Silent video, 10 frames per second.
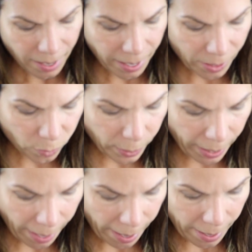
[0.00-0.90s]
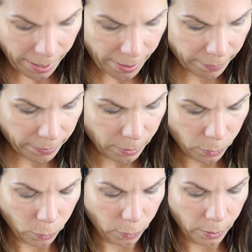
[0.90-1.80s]
And we have
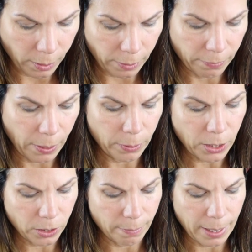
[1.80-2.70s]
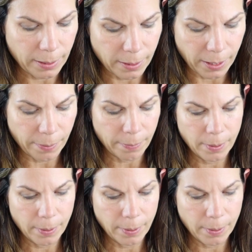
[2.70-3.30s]
a foundation mess there.